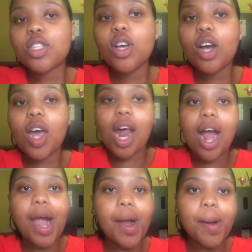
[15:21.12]

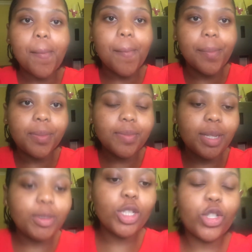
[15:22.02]
Let
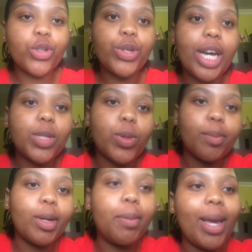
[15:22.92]
me just show you guys what
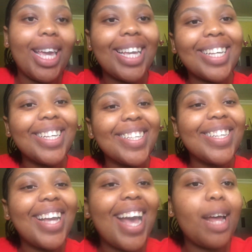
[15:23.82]
I'm gonna make.
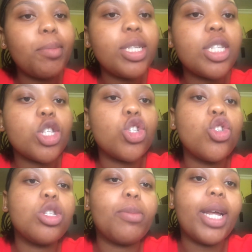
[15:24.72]
And please
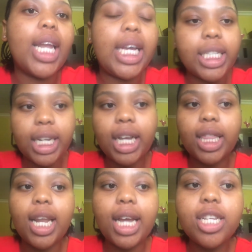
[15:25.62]
excuse the bad lighting. Like,
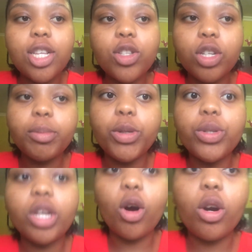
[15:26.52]
the lighting is gonna be
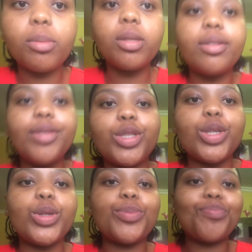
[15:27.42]
really horrible,
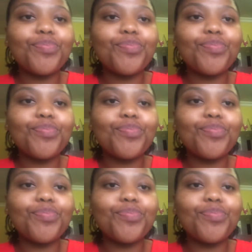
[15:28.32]
so.